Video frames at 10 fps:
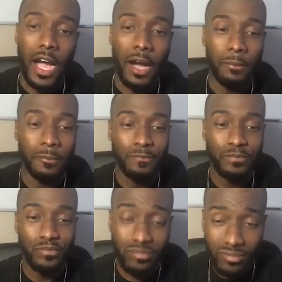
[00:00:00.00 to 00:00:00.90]
Um,
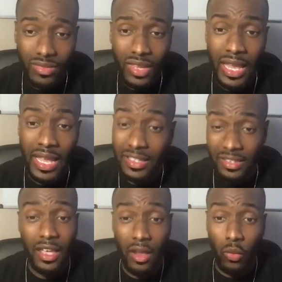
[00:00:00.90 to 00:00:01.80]

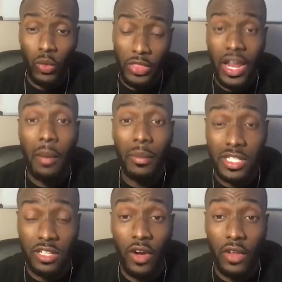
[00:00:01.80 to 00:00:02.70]
and with a
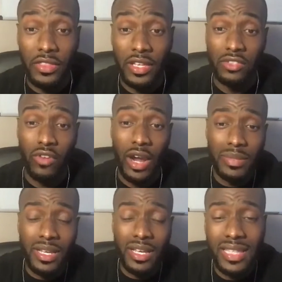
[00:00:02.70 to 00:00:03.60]
combination of other things, right?
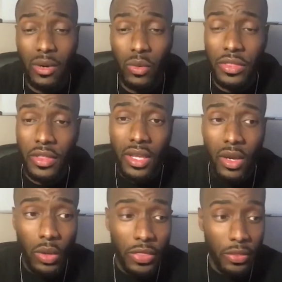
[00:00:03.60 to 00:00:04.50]
Because like with
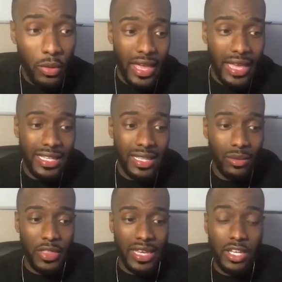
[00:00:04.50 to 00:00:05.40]

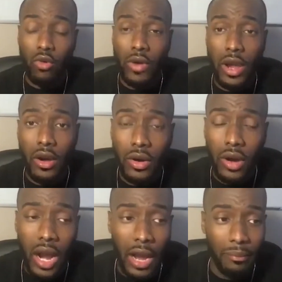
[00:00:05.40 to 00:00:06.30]
any career,
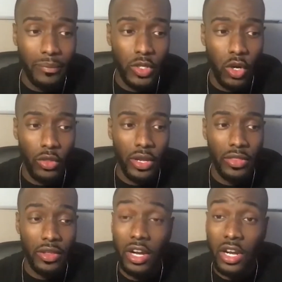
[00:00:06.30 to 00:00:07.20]
you know,
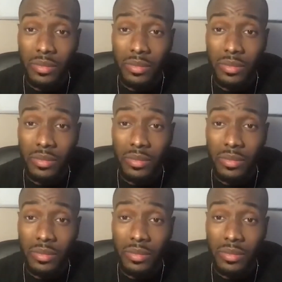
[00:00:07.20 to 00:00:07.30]
there are going to be